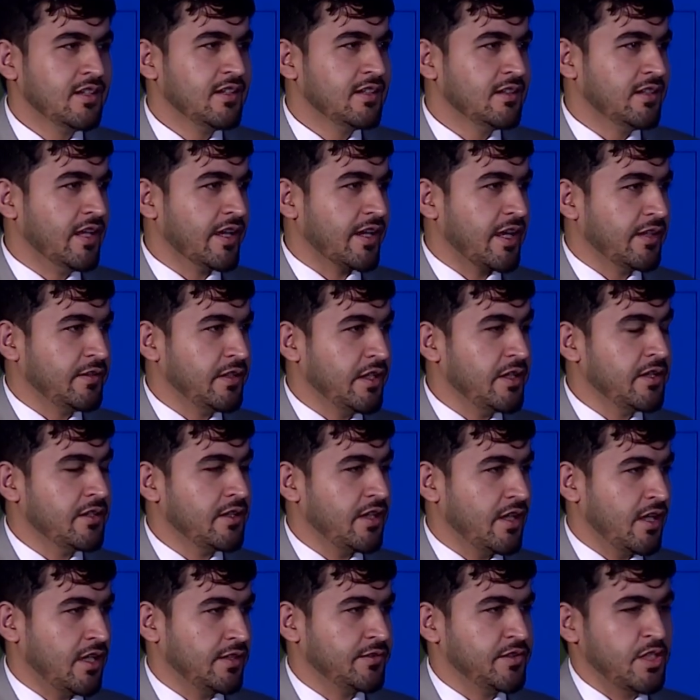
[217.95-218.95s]
Like in
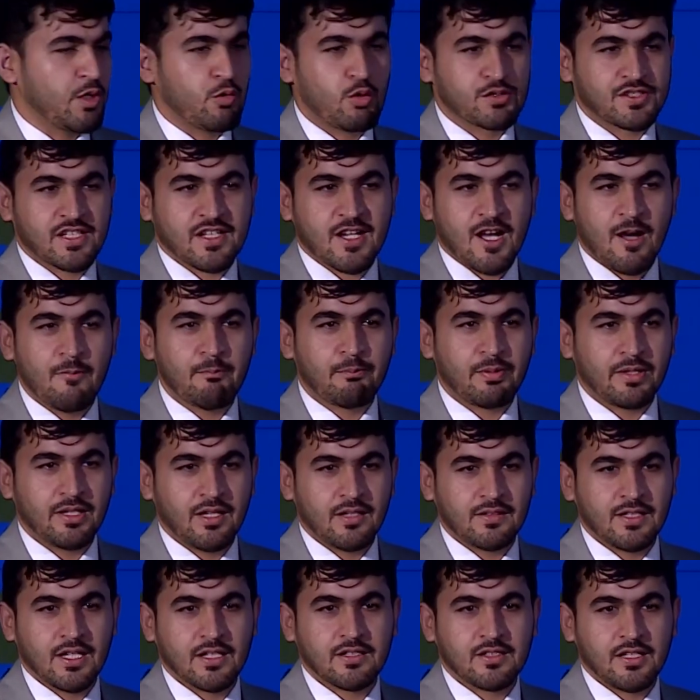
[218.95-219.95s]
India, there was a company
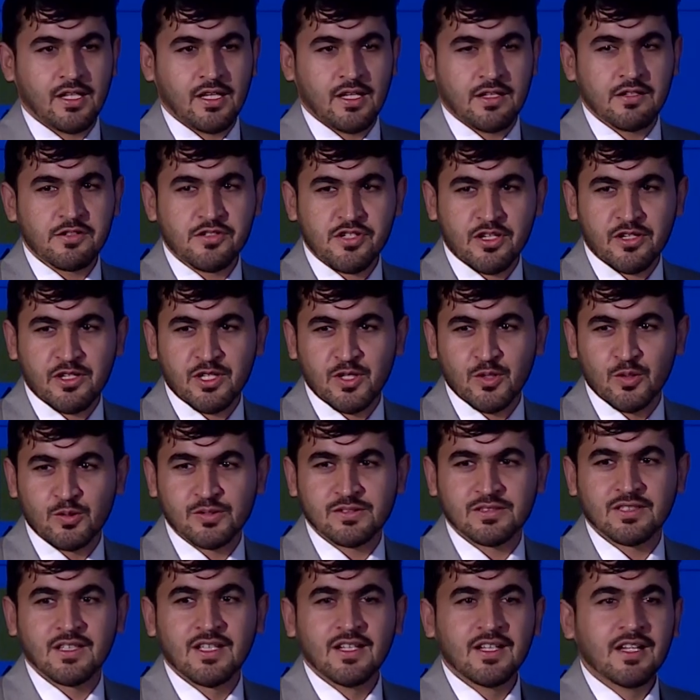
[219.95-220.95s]
that they
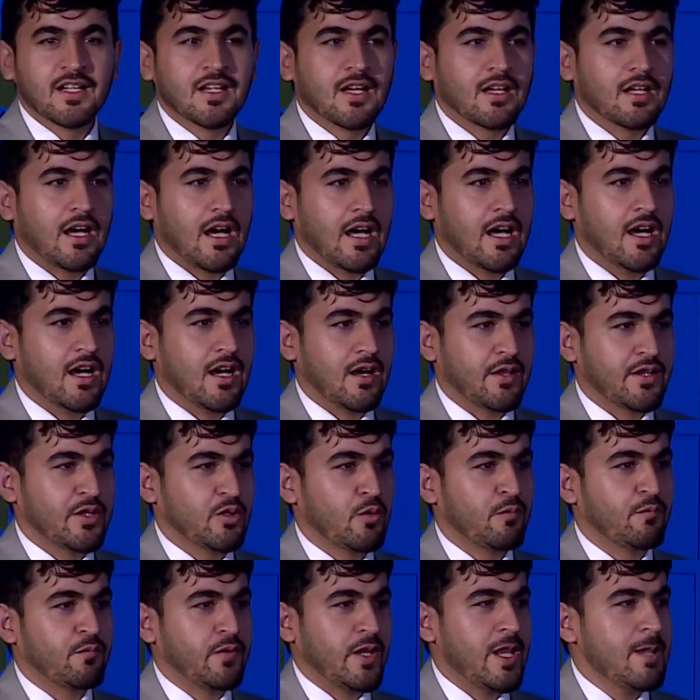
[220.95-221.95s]
introduced,
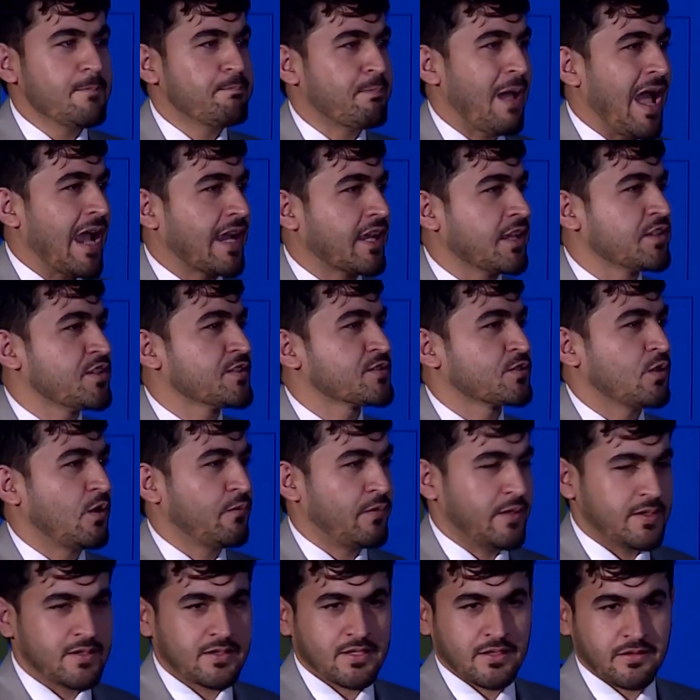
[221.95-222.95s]
free packages of
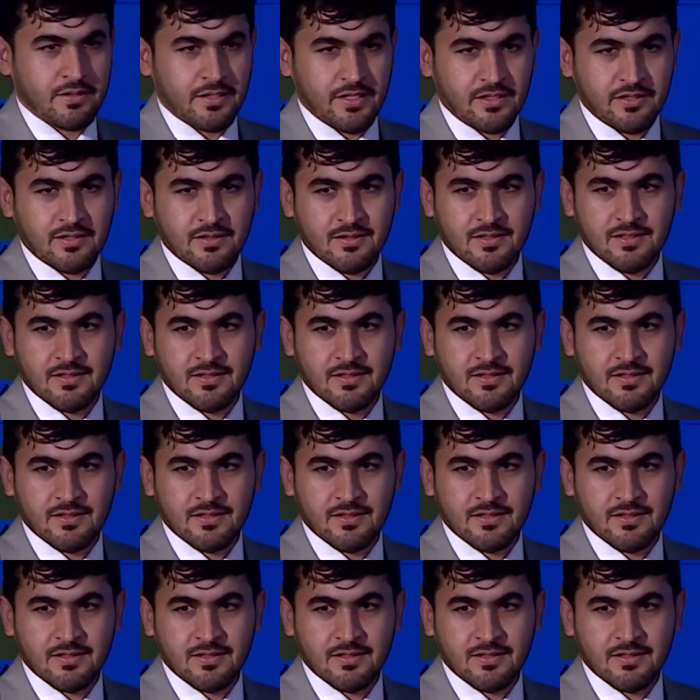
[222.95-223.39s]
internet.